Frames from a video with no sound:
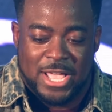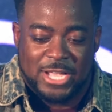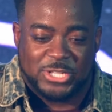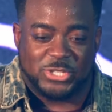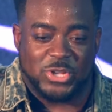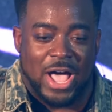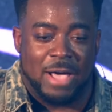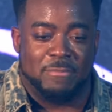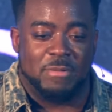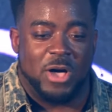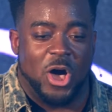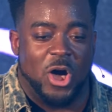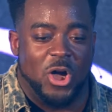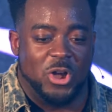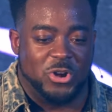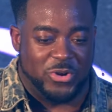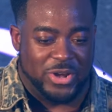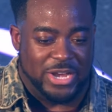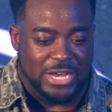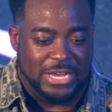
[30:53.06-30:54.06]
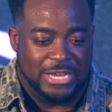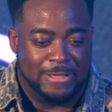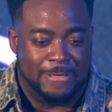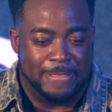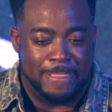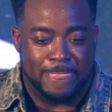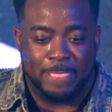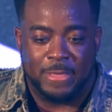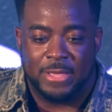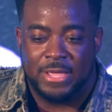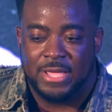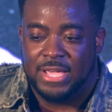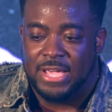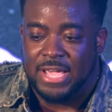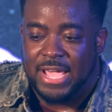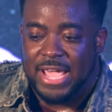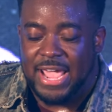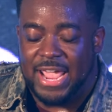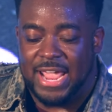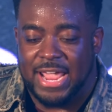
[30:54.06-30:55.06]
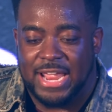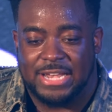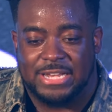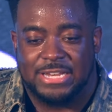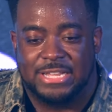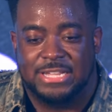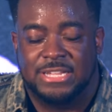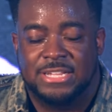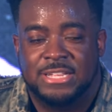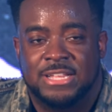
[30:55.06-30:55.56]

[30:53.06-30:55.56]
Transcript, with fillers: So I'm hungry, and